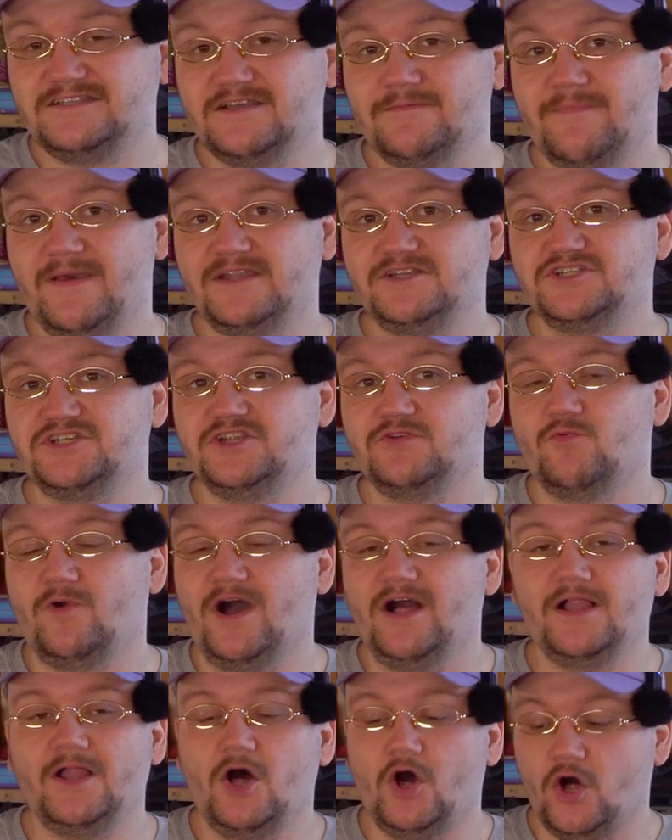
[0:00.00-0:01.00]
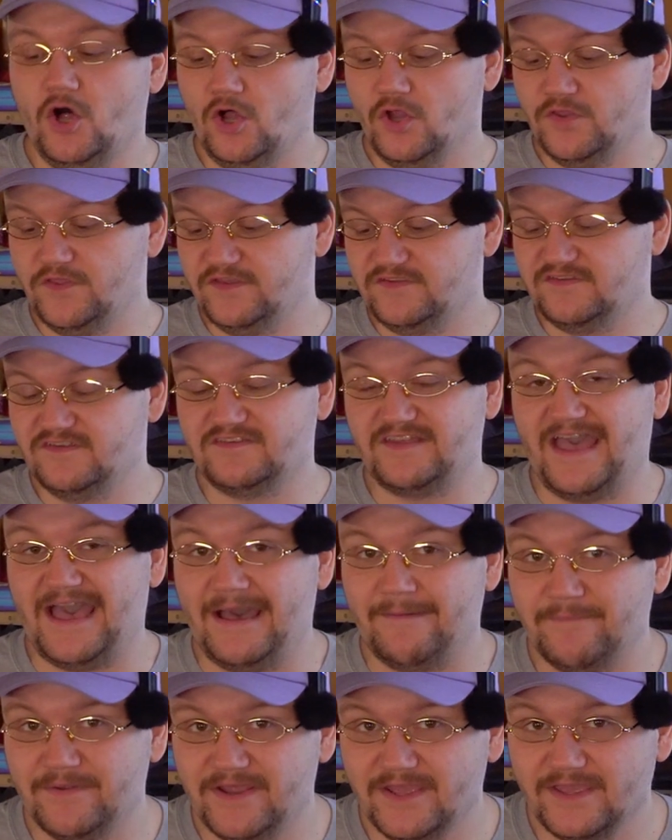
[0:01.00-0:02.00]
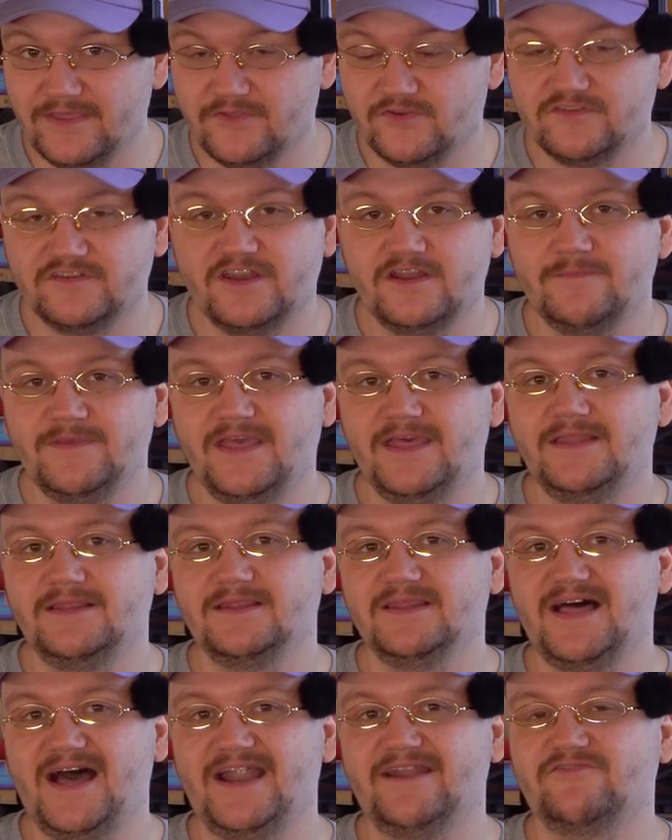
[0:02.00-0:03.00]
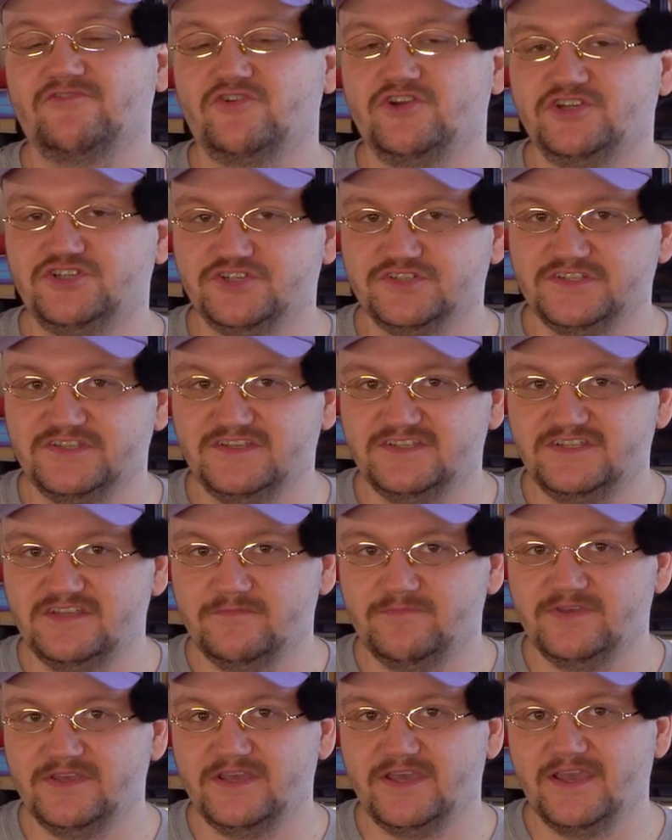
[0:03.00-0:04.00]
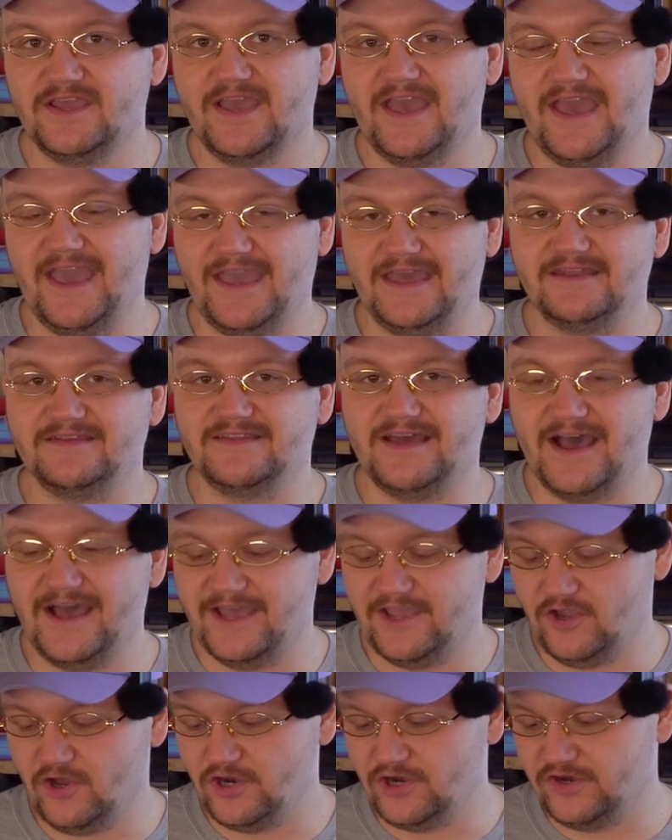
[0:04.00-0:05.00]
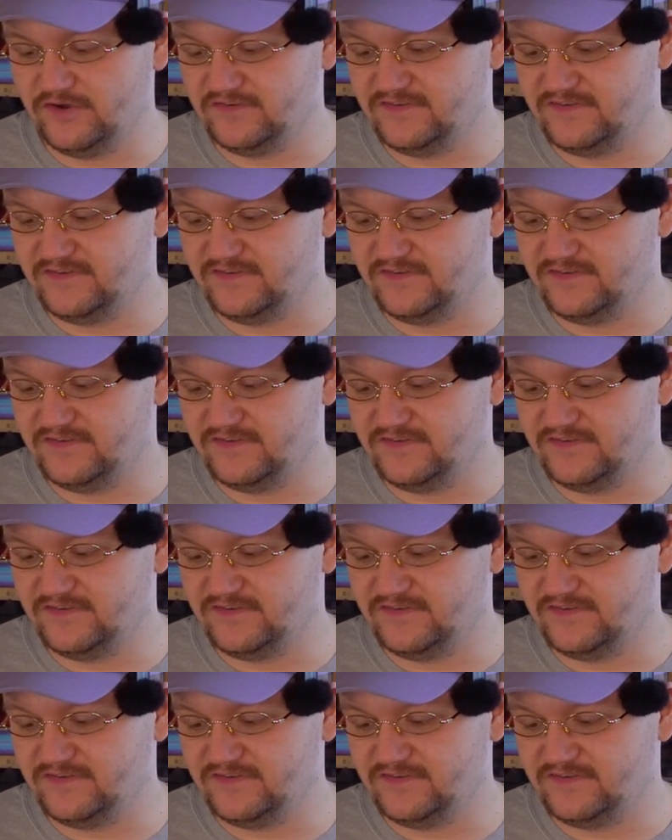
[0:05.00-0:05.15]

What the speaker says: to mention, while all this is happening, there's going to be a lot of creatures ETBing and dying on our